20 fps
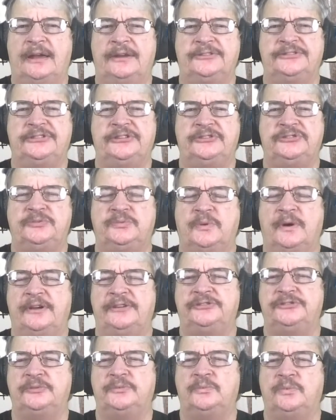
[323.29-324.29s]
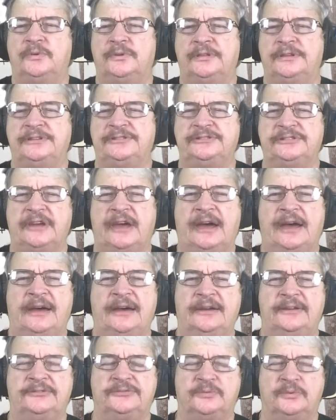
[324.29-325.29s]
situation where these
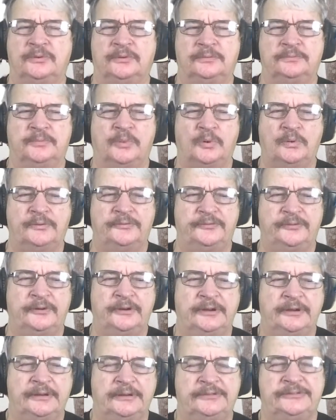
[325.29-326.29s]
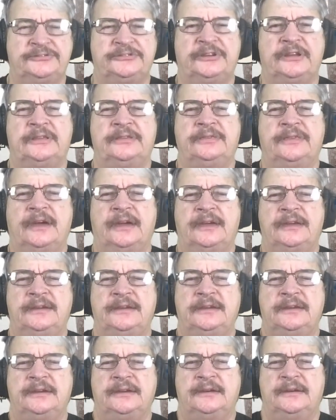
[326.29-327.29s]
guys were boyfriends and
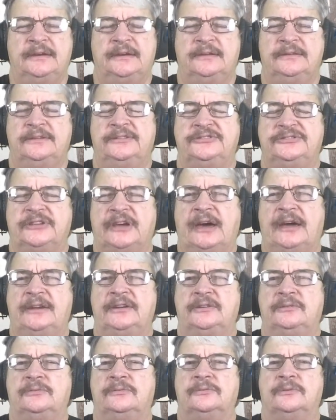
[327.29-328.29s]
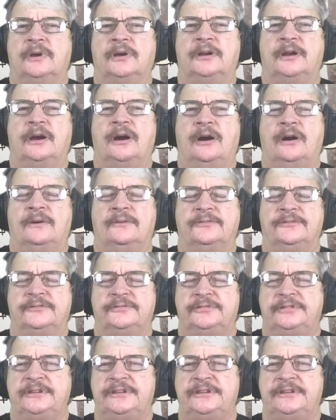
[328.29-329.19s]
they decided to run off.